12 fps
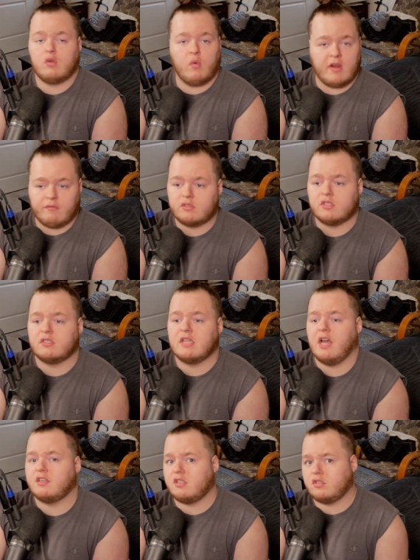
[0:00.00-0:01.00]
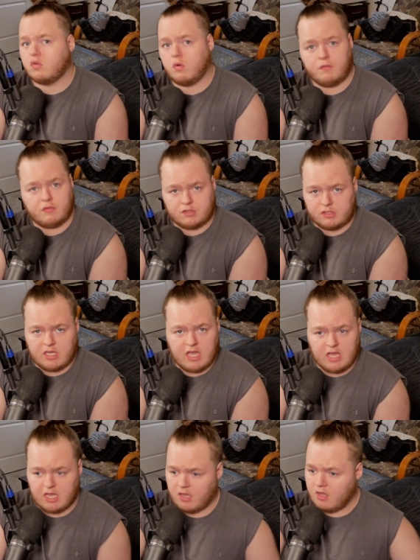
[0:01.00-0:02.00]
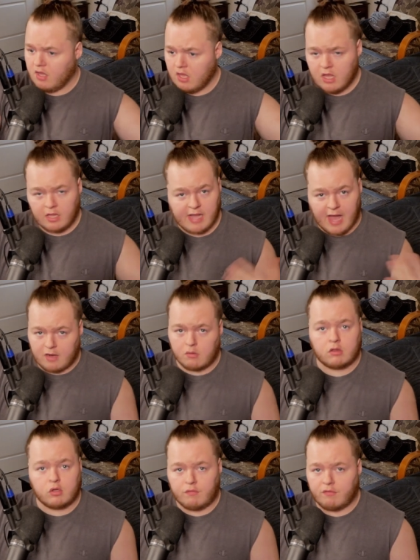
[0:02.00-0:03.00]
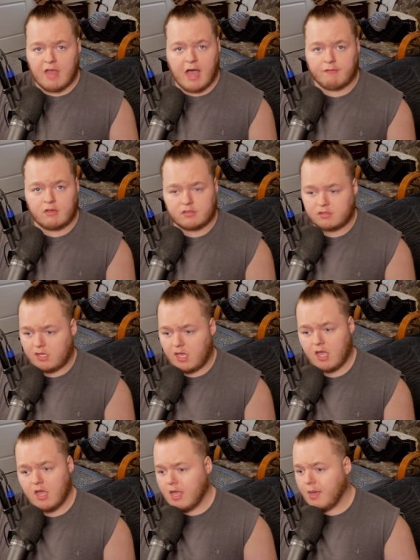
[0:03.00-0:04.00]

Queen versus Sanji, Zoro versus King, Kaido and Luffy, obviously,